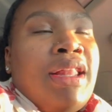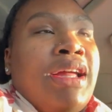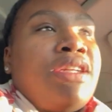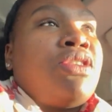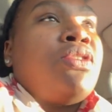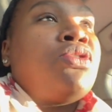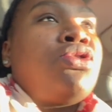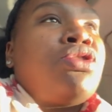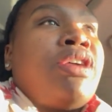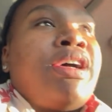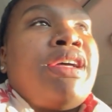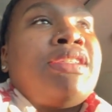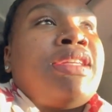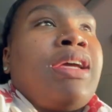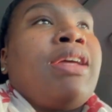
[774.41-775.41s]
Like, don't
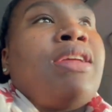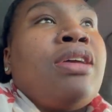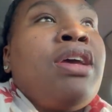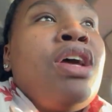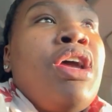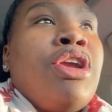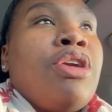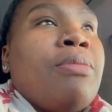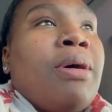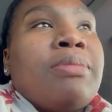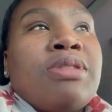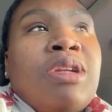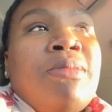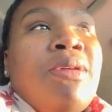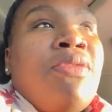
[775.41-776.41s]
stress. Like, your
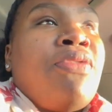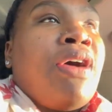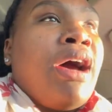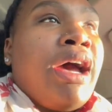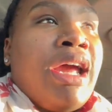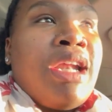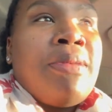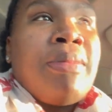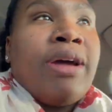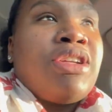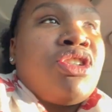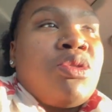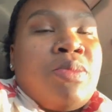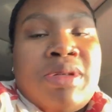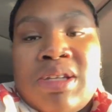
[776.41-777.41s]
mom's gonna be fine. It might
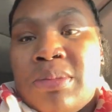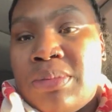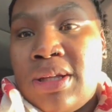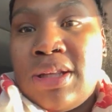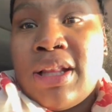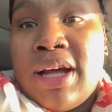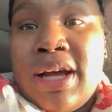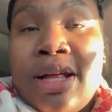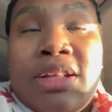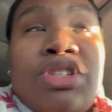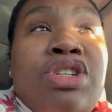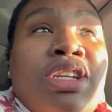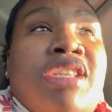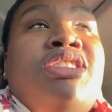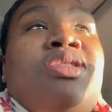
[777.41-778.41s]
just be something that
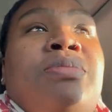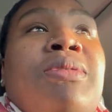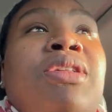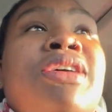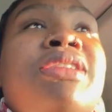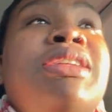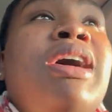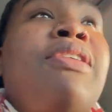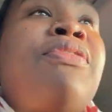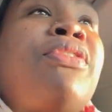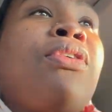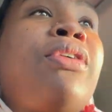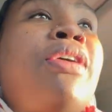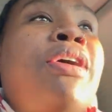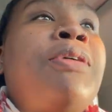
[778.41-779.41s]
she needs to be looked at
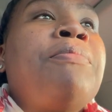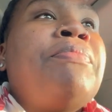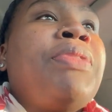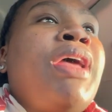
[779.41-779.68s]
for.